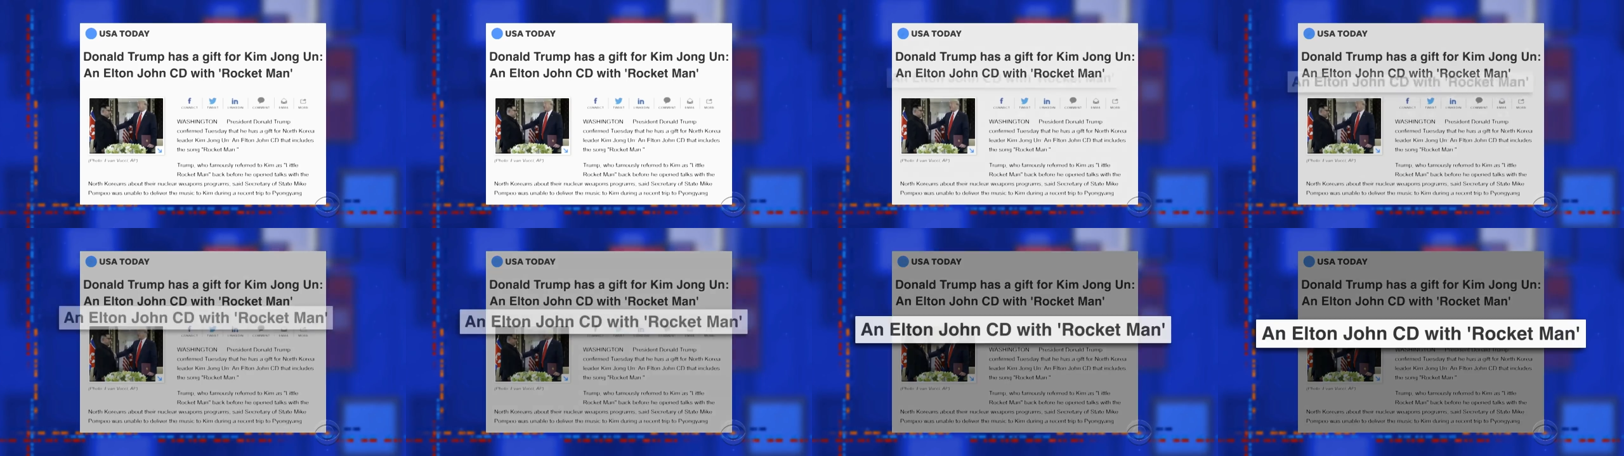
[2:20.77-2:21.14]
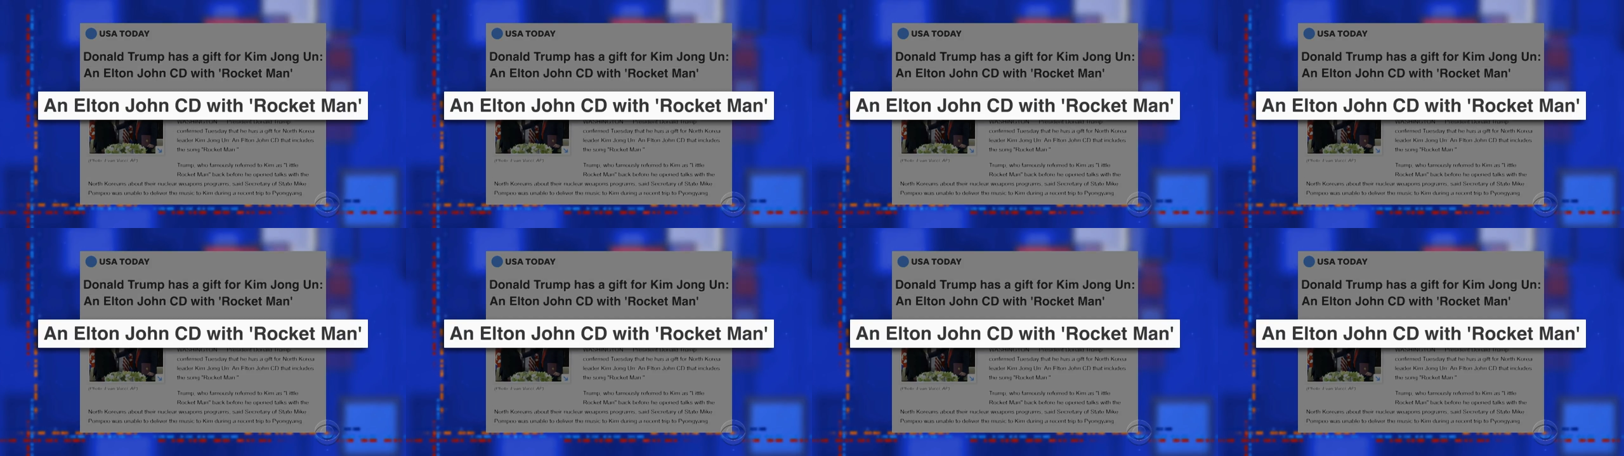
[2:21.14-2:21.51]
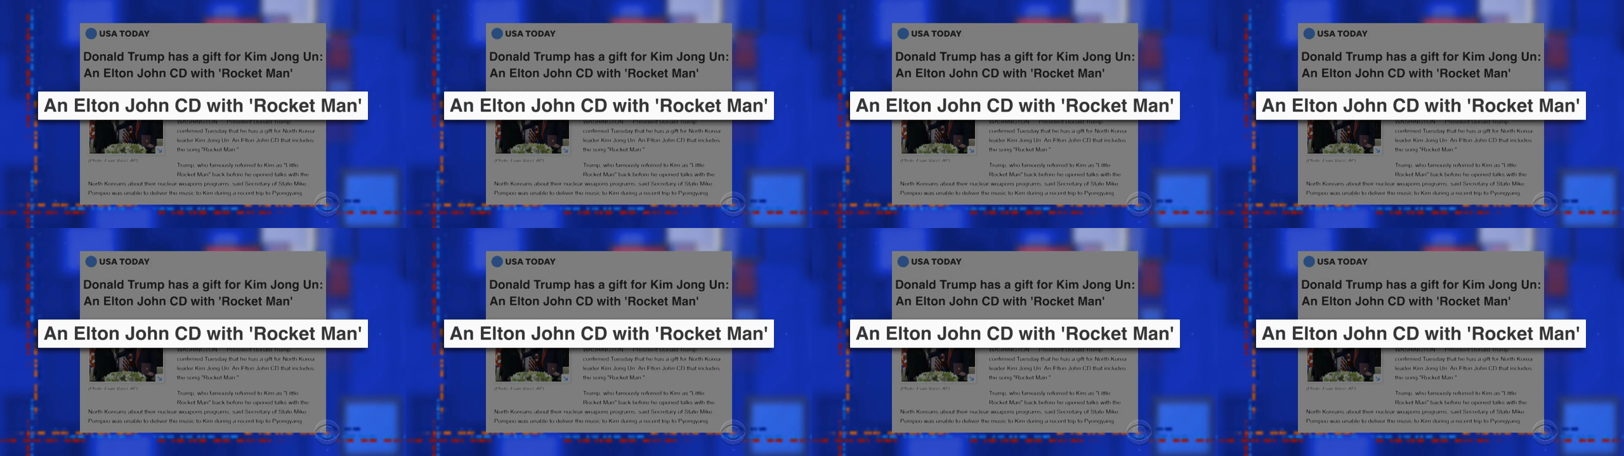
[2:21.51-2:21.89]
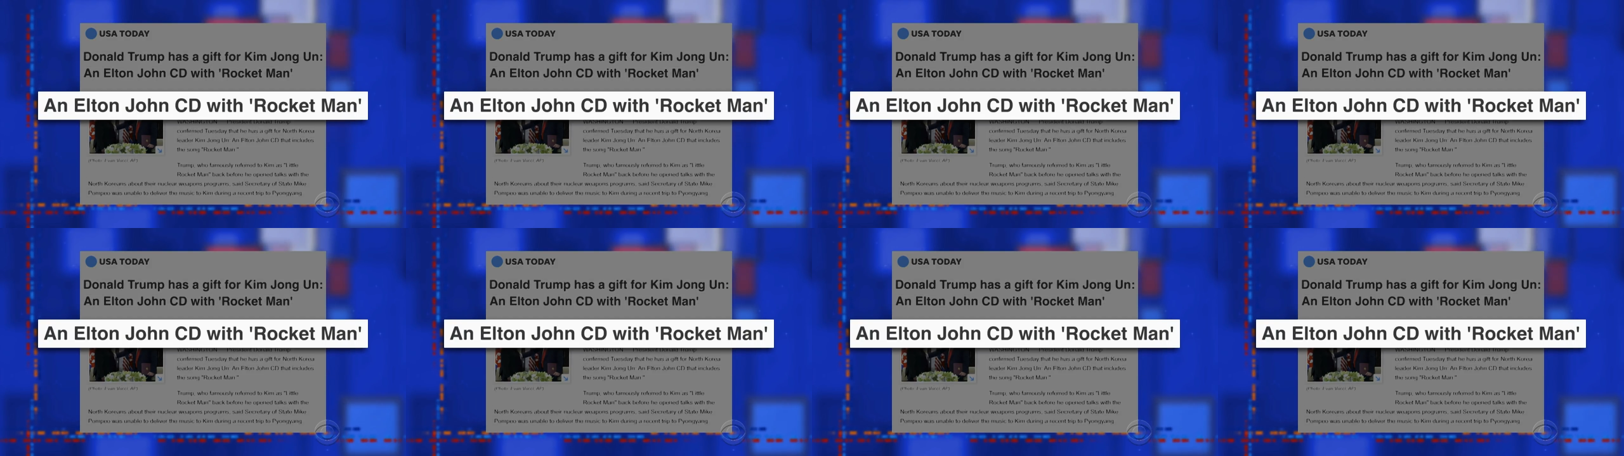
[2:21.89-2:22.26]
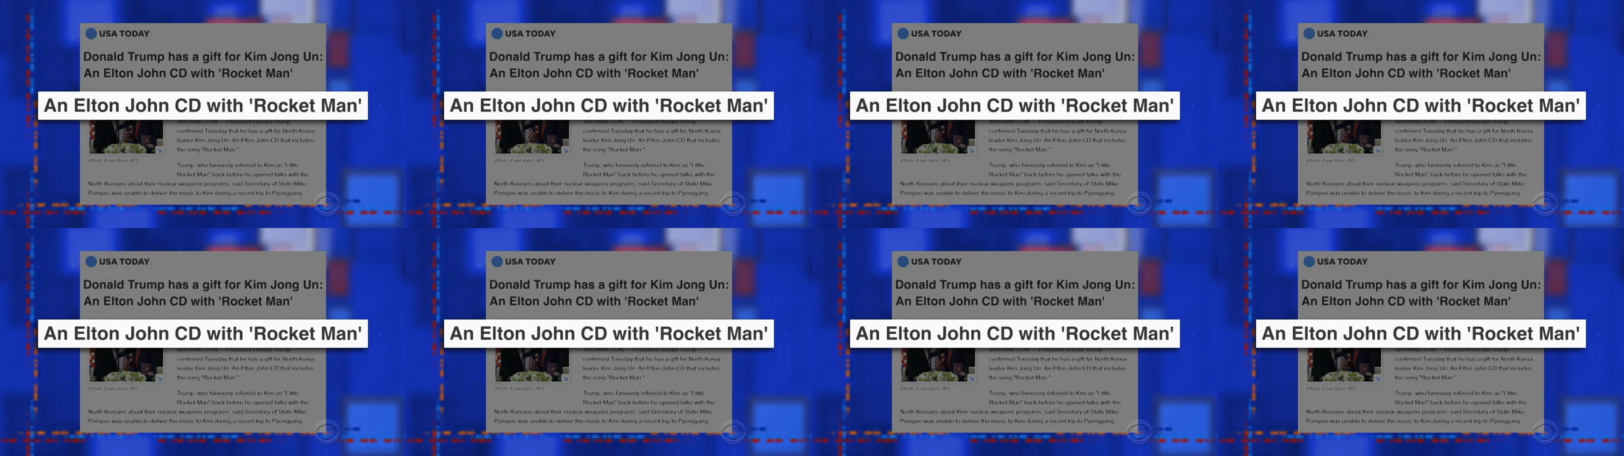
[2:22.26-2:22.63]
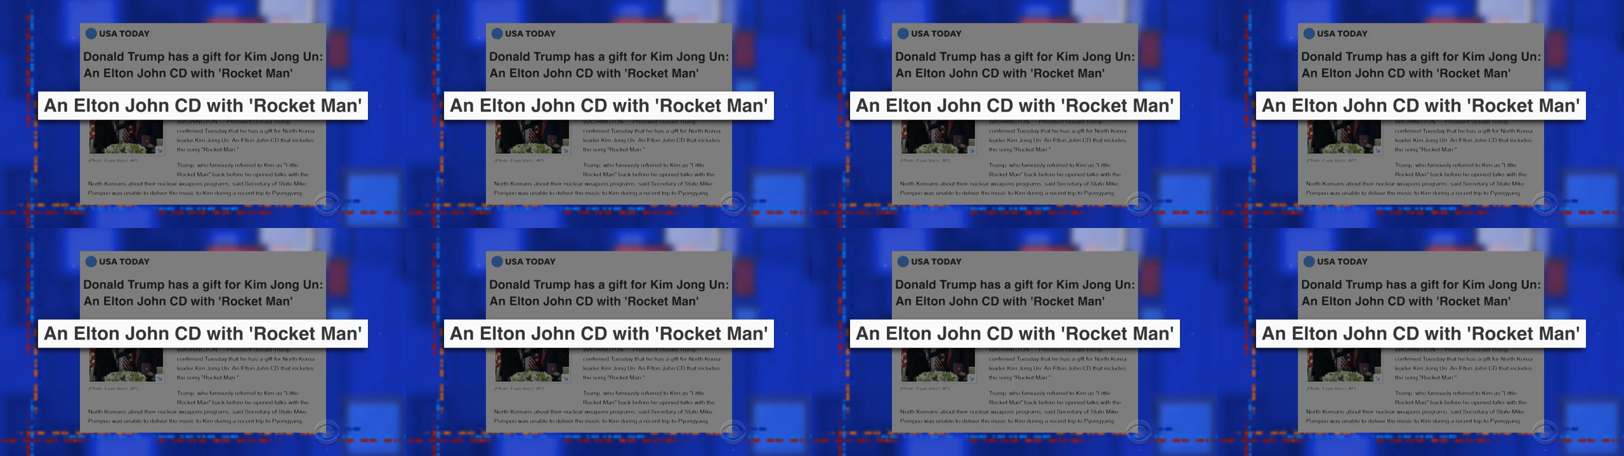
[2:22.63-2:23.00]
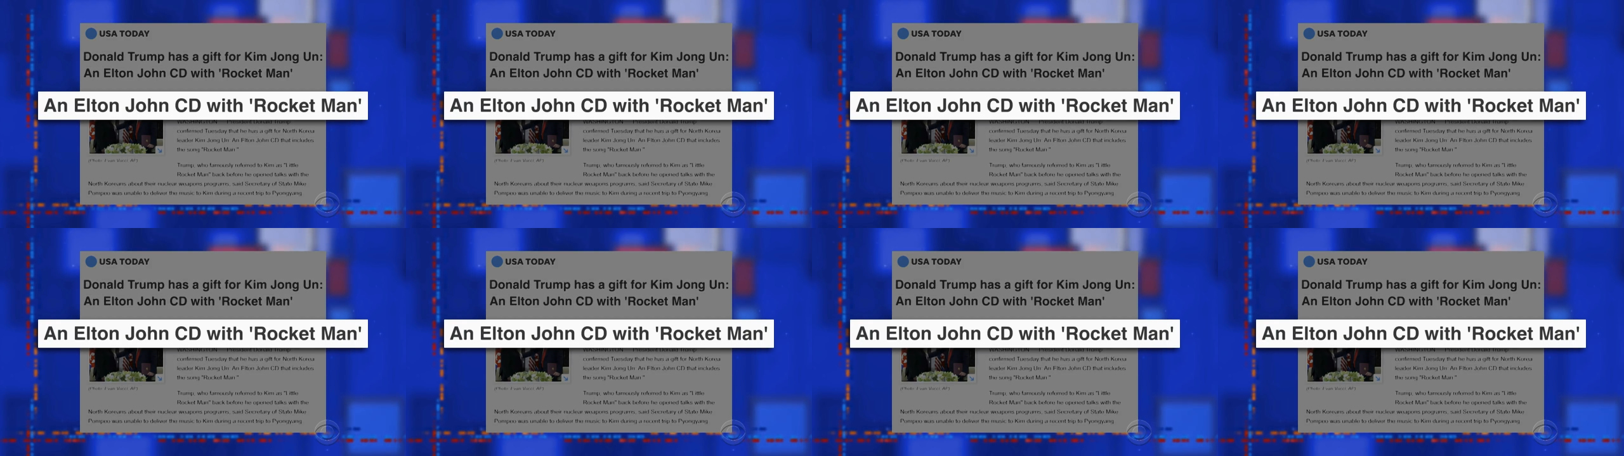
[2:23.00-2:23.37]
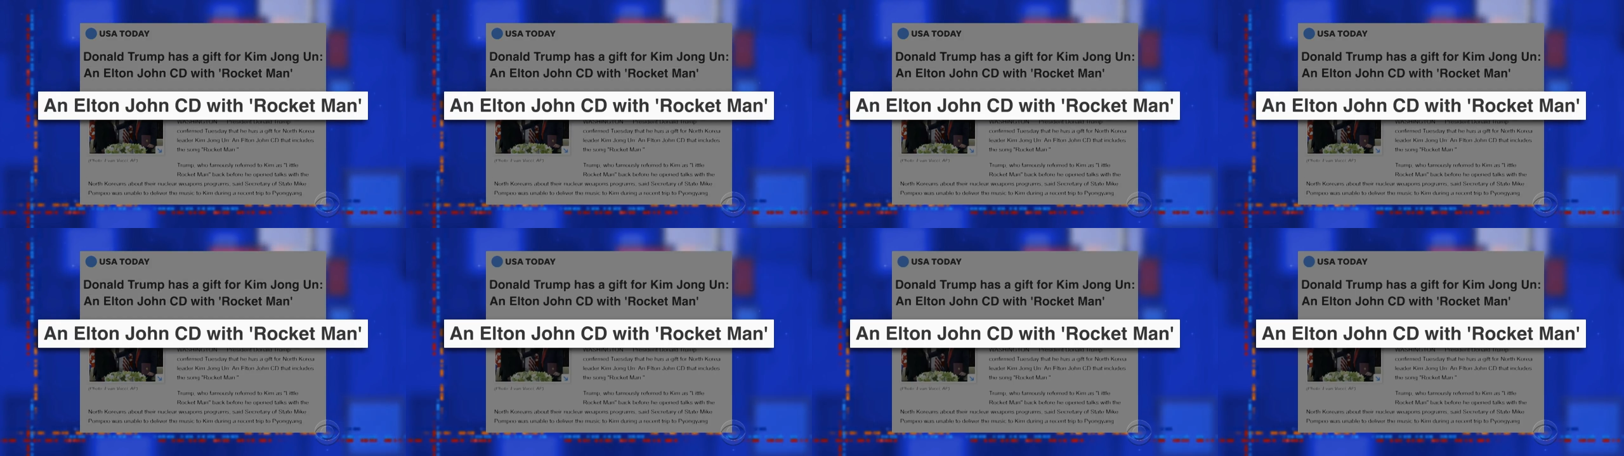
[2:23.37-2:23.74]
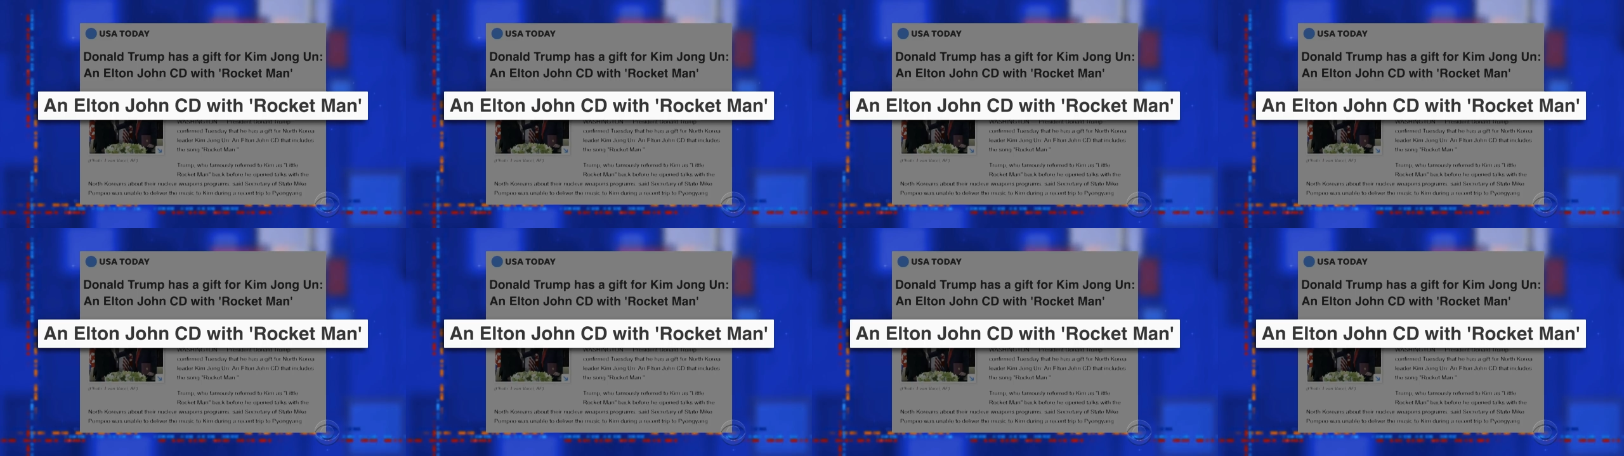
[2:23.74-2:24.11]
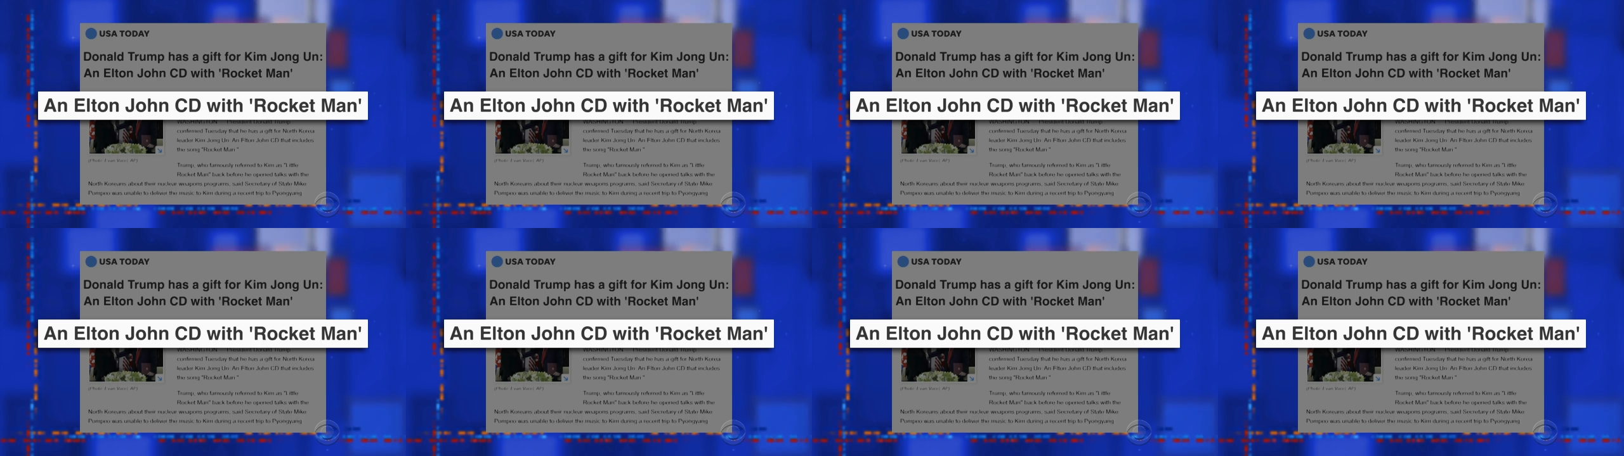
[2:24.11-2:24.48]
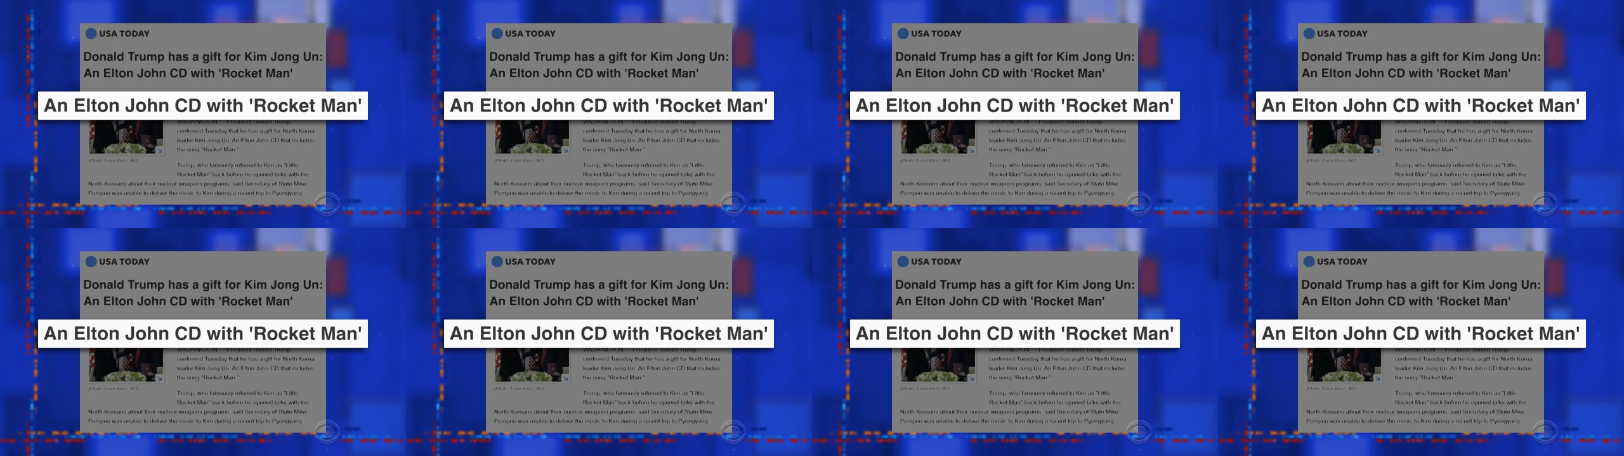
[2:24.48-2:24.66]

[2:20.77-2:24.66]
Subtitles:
(no speaker visible)